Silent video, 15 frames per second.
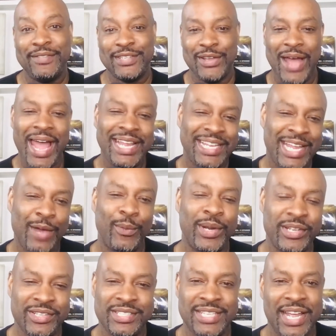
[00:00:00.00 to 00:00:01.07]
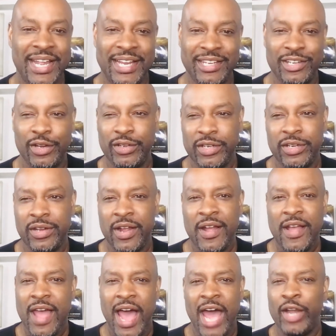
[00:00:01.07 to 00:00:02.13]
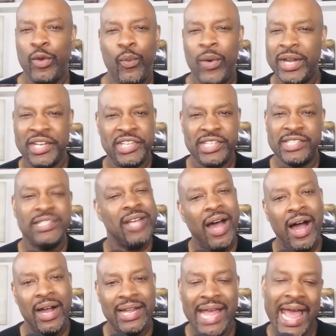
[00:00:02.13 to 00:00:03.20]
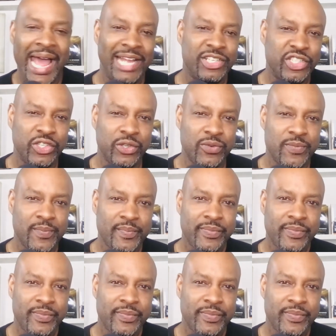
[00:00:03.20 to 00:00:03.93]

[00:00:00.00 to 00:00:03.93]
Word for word: So I get what you're saying. You're, you, I don't want to just talk at you.